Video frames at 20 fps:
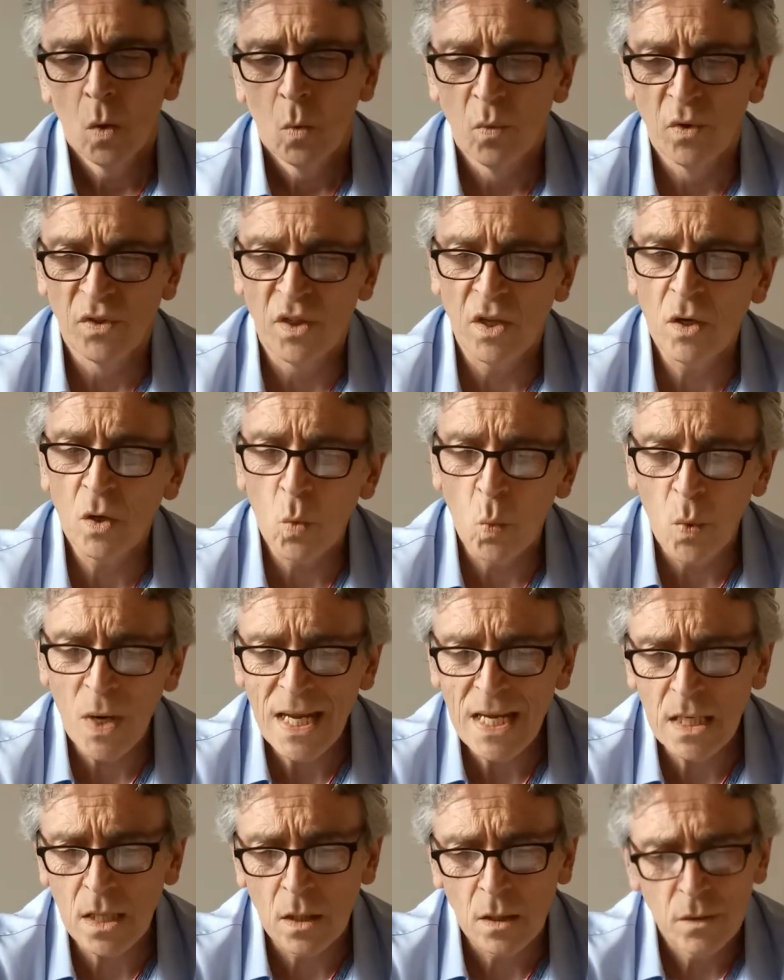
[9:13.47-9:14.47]
Within a
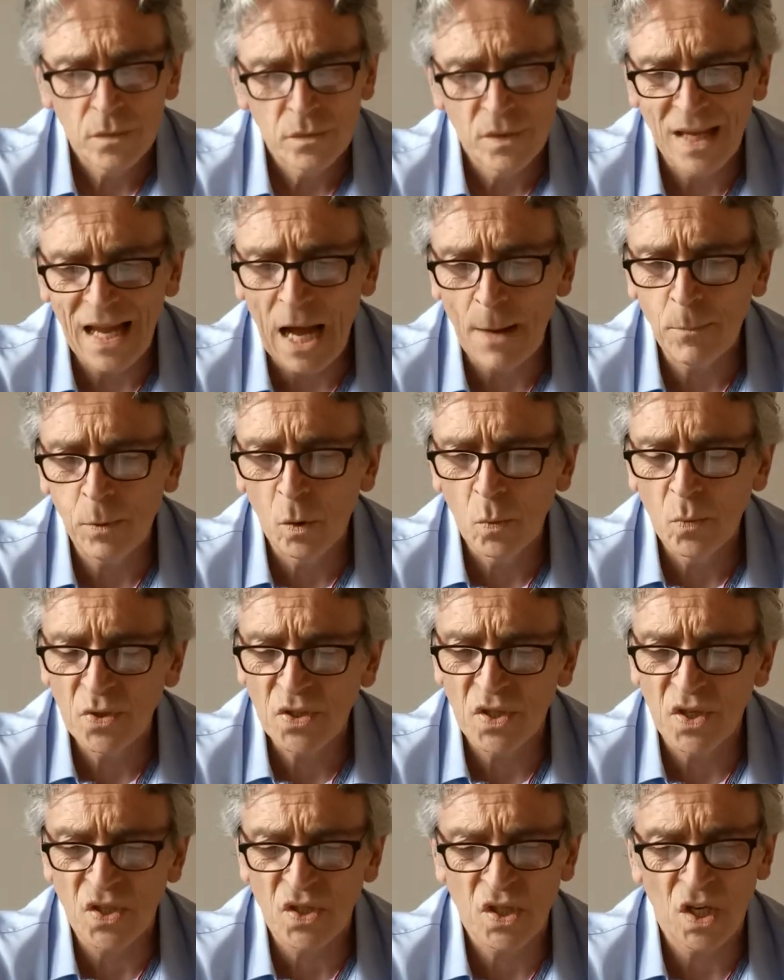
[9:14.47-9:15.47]
week, the apple was
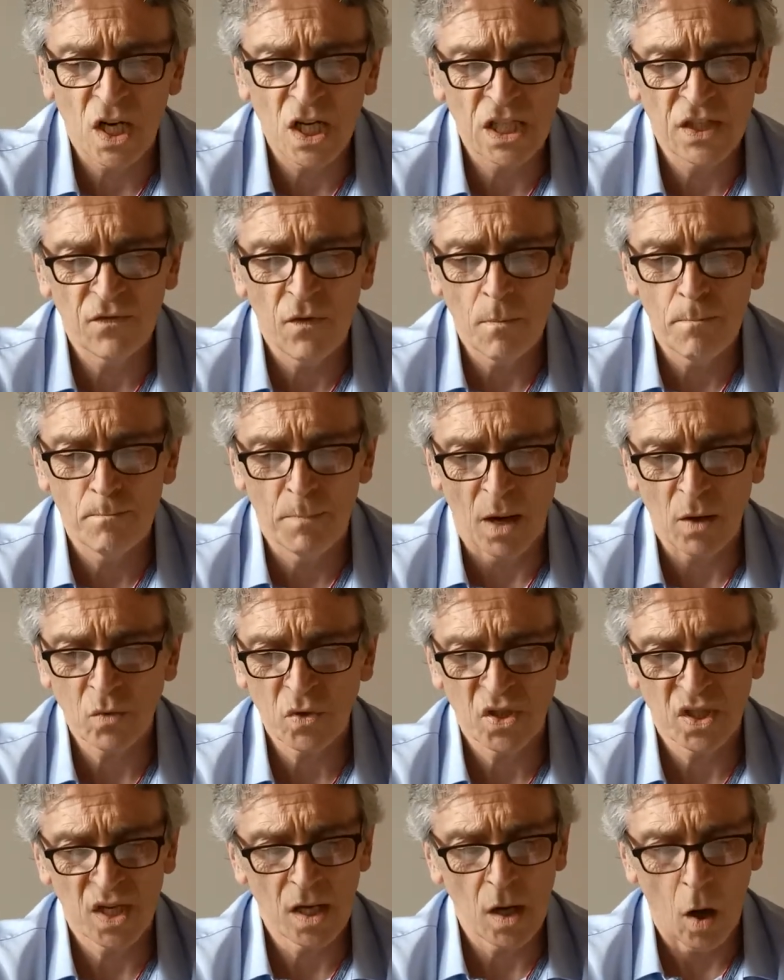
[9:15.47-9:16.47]
the size of a
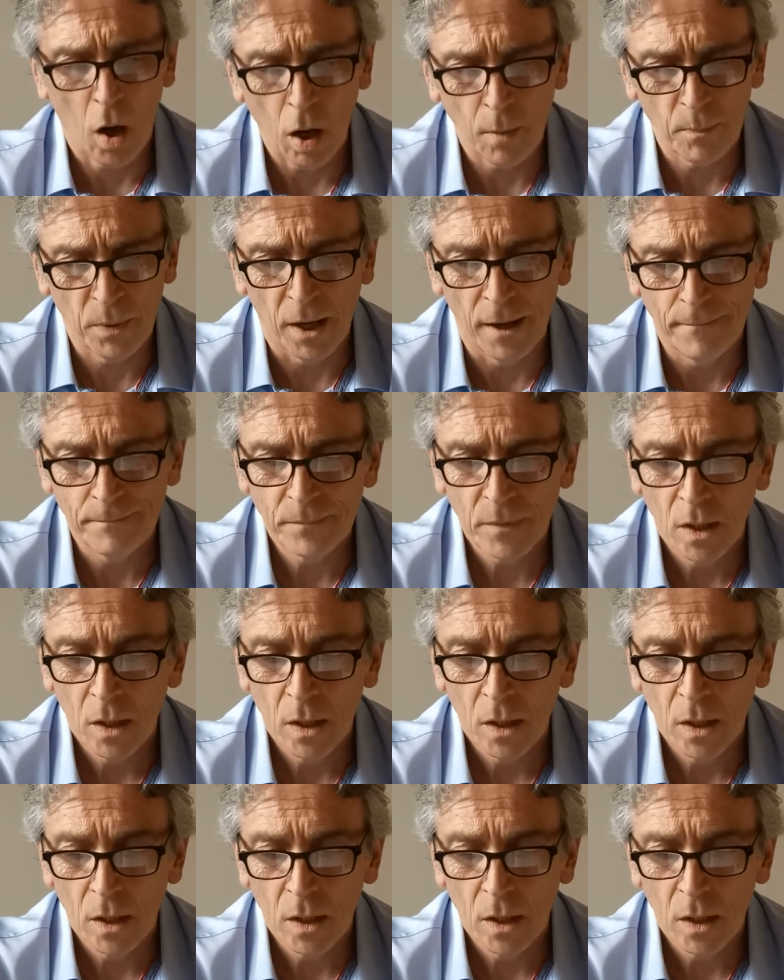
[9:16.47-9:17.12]
bouncing hopper.